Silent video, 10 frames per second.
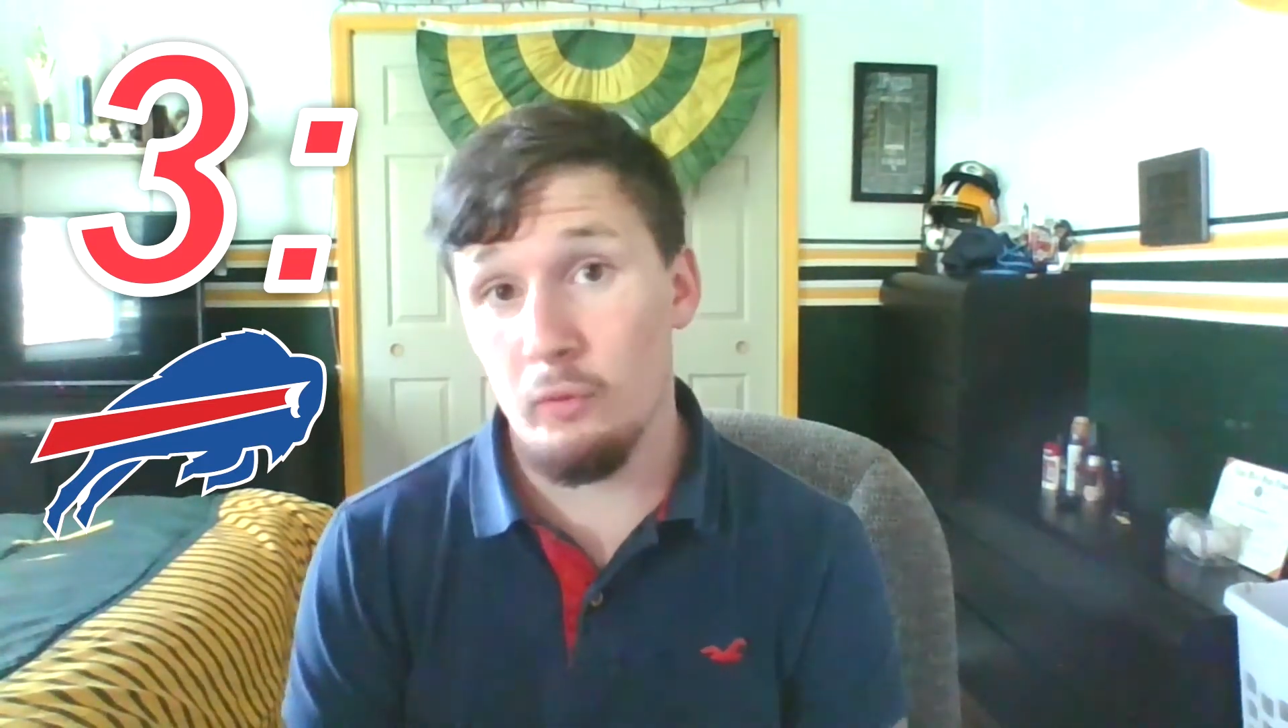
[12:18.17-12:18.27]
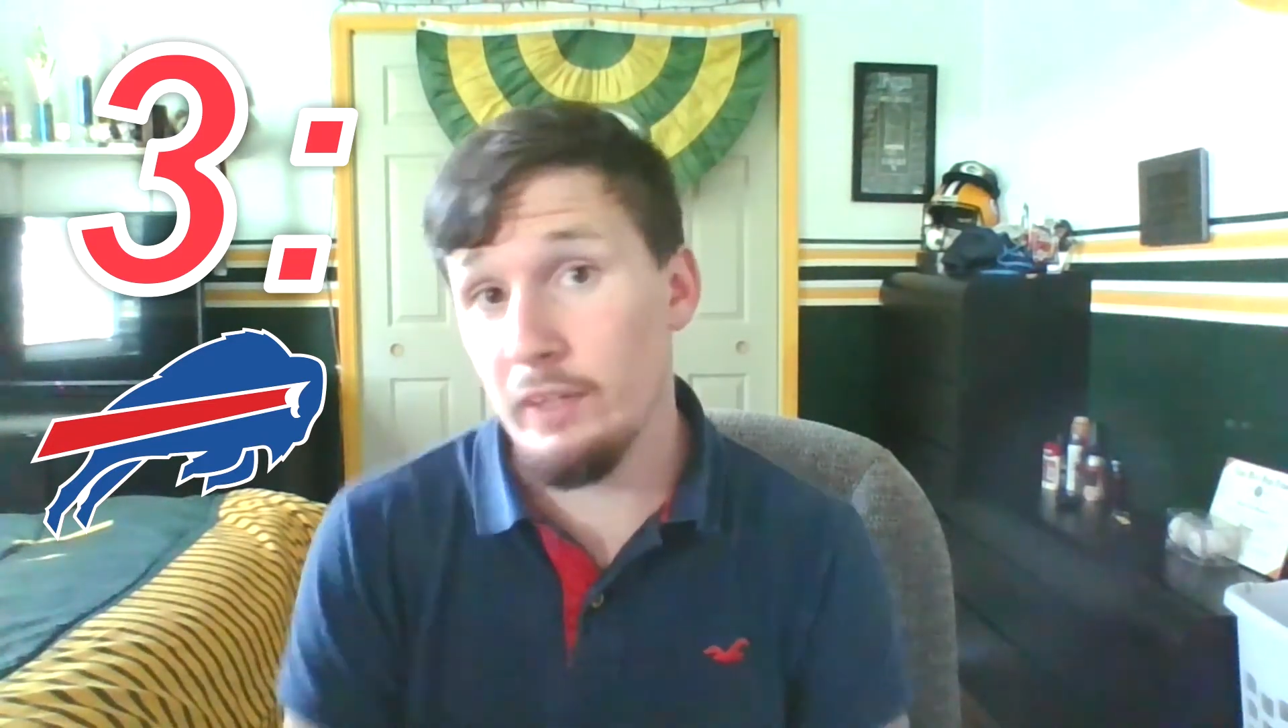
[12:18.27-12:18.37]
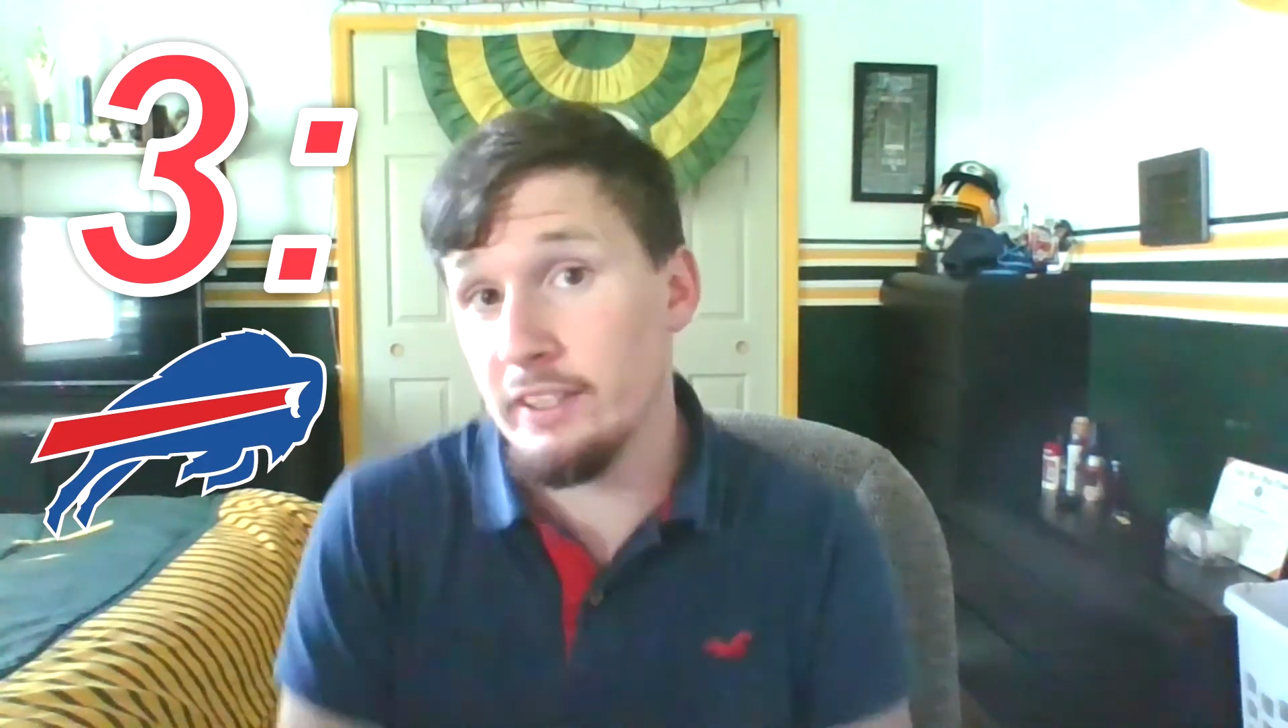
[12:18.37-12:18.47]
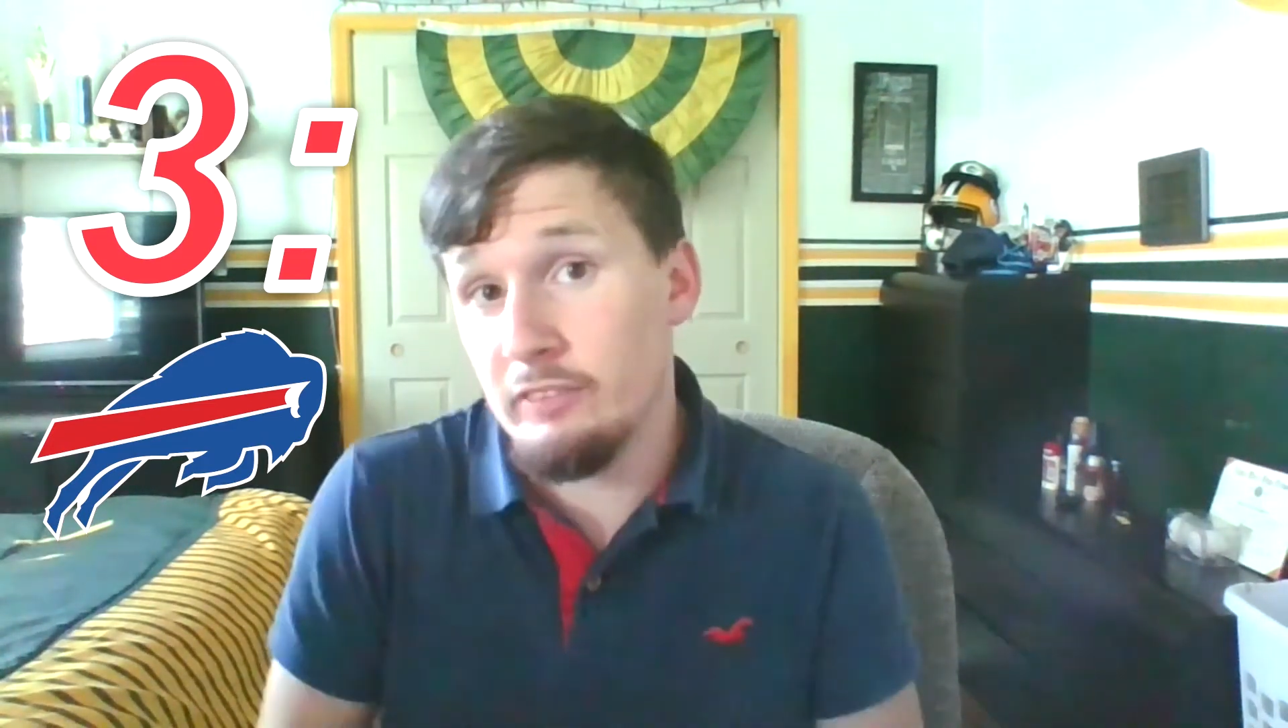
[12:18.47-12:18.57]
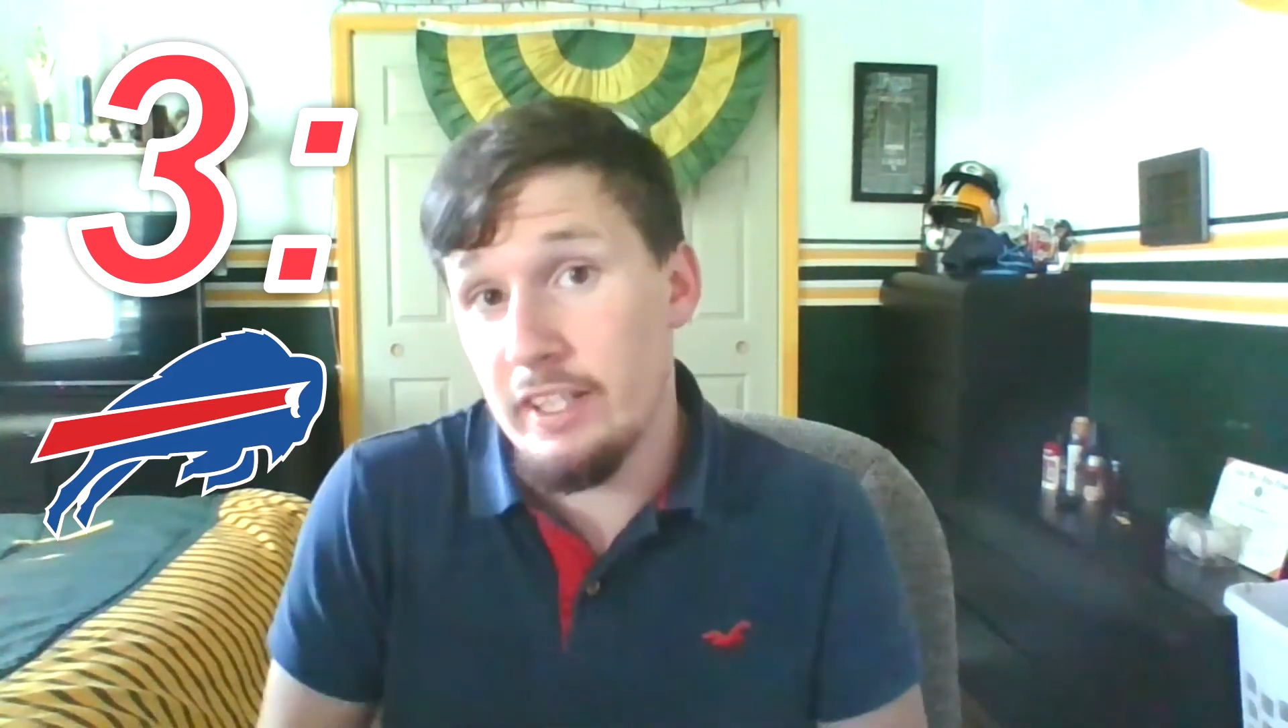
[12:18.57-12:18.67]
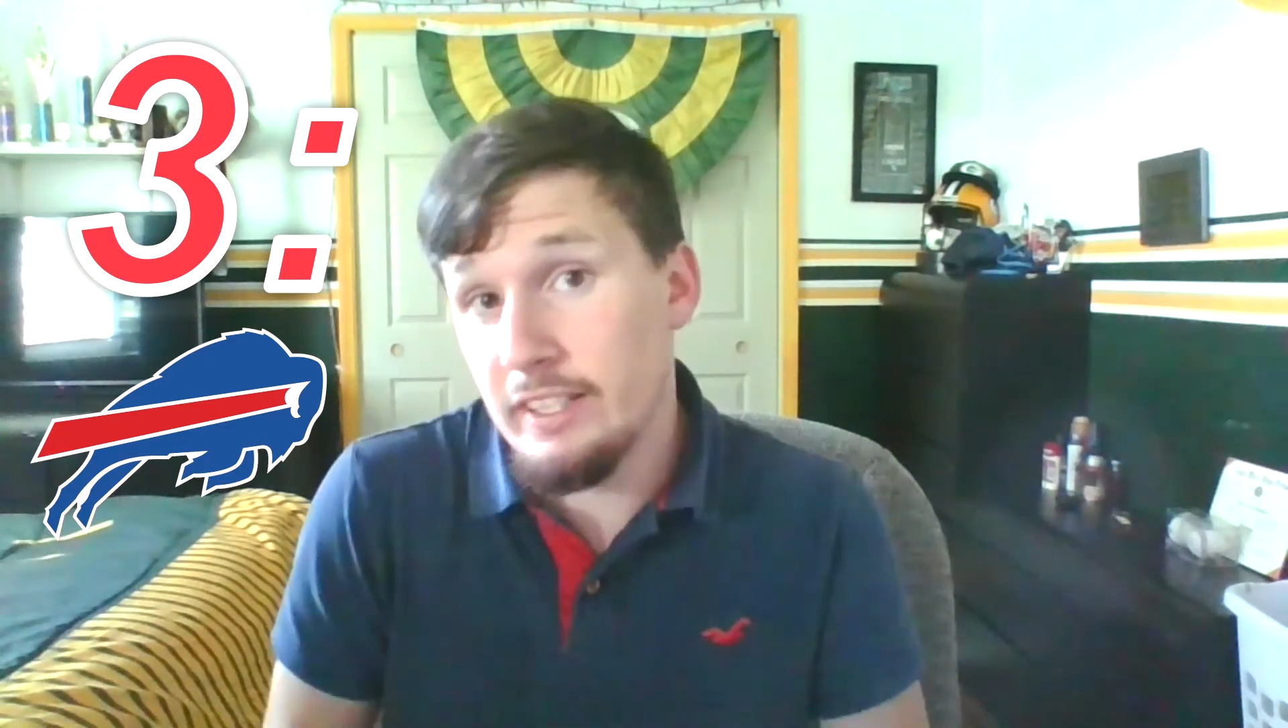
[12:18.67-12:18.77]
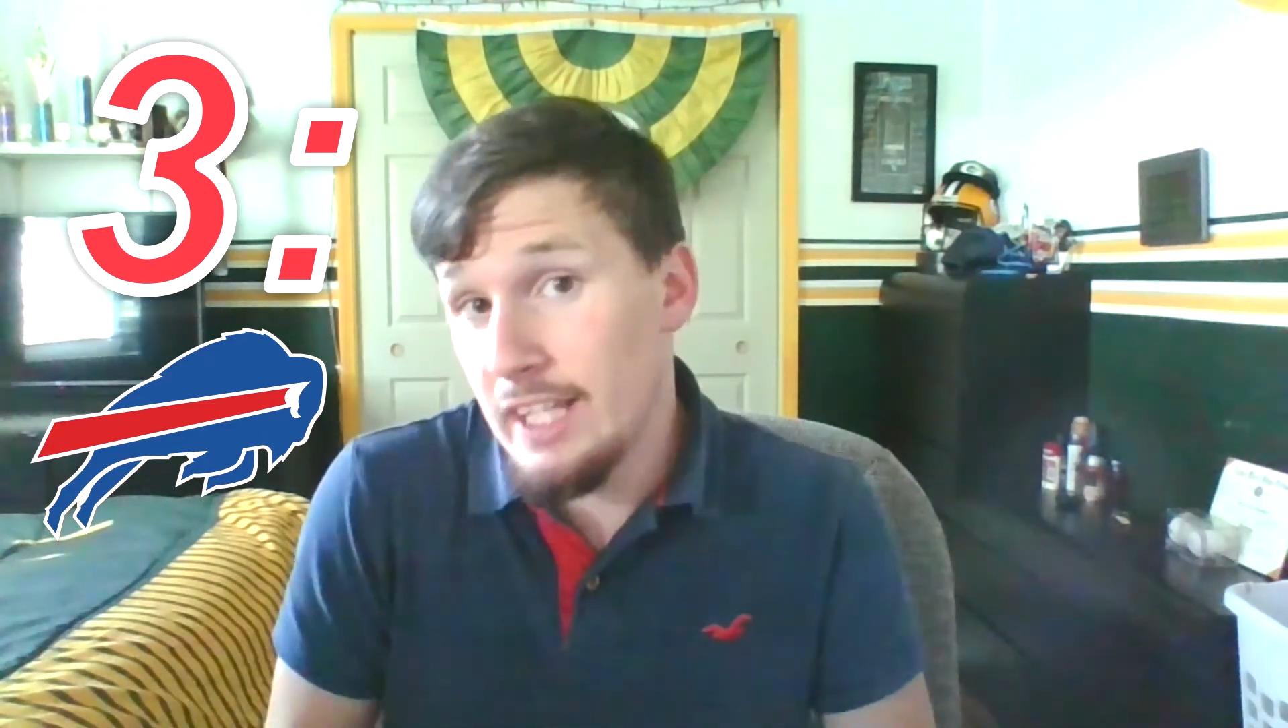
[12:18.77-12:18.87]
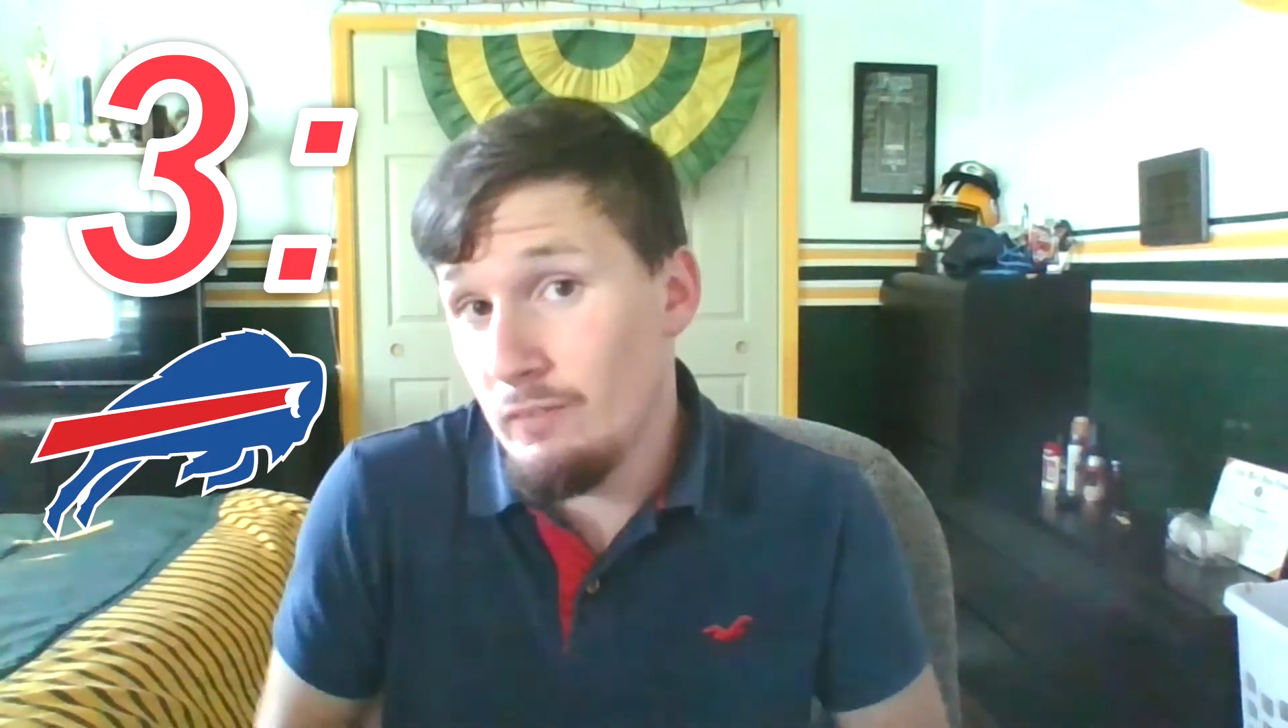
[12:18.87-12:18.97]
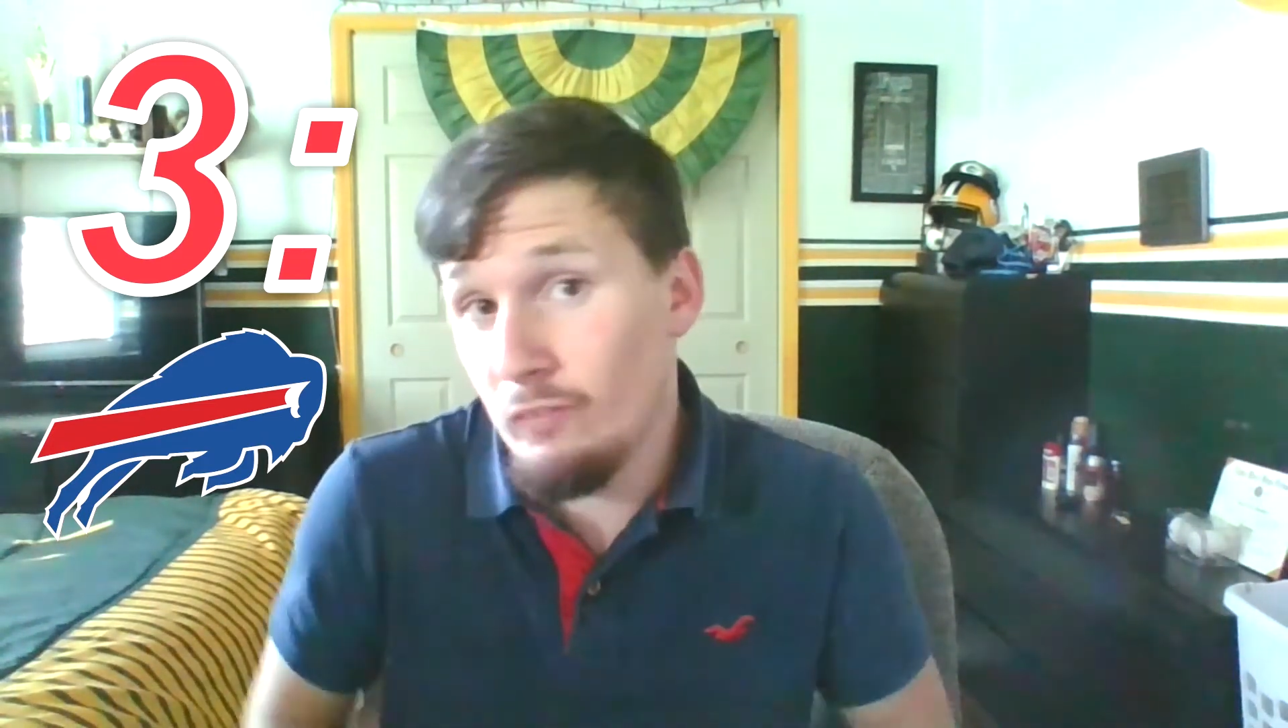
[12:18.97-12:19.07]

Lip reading: of weeks if they keep